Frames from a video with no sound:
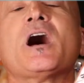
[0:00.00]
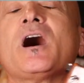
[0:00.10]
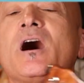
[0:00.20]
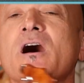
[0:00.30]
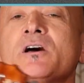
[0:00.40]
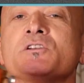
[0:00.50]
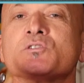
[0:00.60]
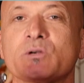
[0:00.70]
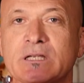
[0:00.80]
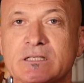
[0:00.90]

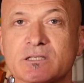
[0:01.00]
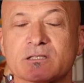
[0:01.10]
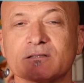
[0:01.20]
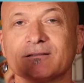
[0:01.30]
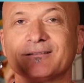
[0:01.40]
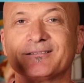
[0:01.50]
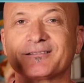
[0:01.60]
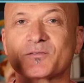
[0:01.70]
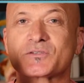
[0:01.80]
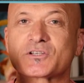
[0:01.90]
hundreds
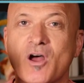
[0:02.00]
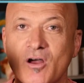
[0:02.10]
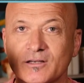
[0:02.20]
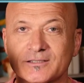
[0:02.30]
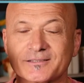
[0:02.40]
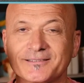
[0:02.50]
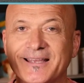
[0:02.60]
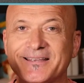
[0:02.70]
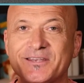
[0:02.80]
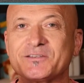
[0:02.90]
of songs
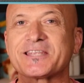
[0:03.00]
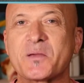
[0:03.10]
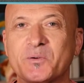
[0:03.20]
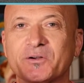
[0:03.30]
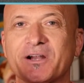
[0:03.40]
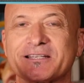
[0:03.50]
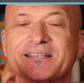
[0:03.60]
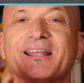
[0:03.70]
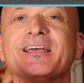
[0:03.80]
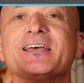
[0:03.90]
use that
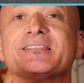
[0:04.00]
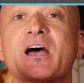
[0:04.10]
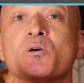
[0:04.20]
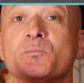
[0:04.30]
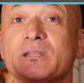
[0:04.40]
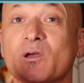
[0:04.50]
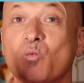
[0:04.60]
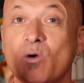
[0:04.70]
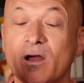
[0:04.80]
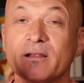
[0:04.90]
progression. That would be the
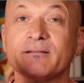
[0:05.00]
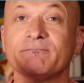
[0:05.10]
1,